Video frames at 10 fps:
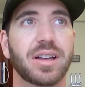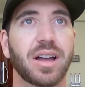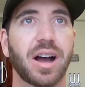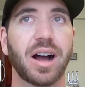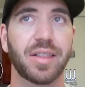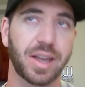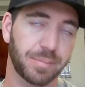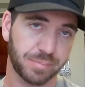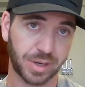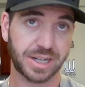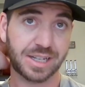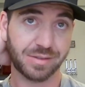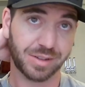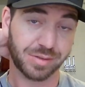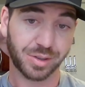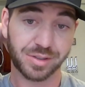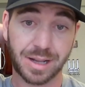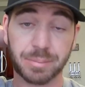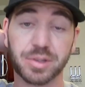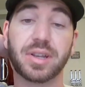that might have given the Phillies an
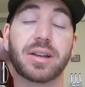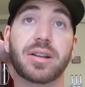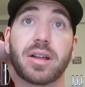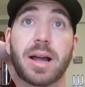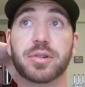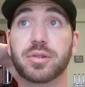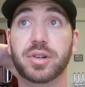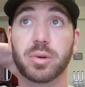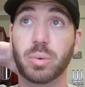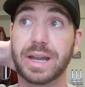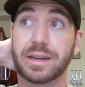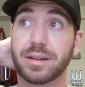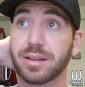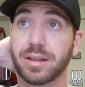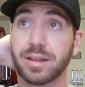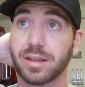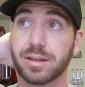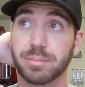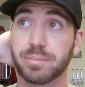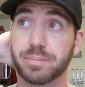opportunity to win
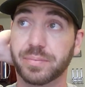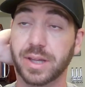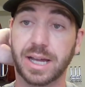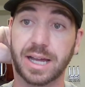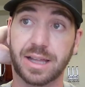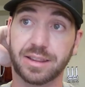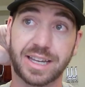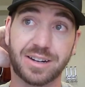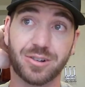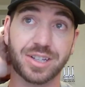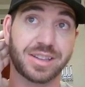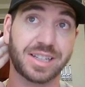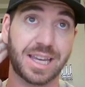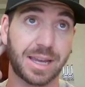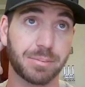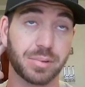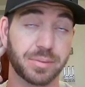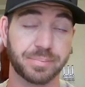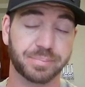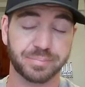late on in the game,
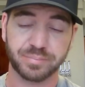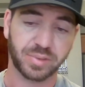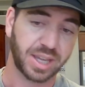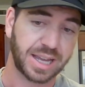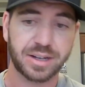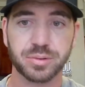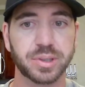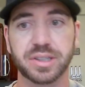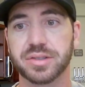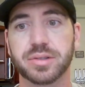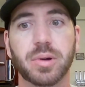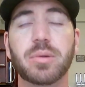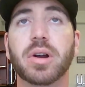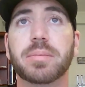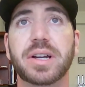but That is what it is. Great work by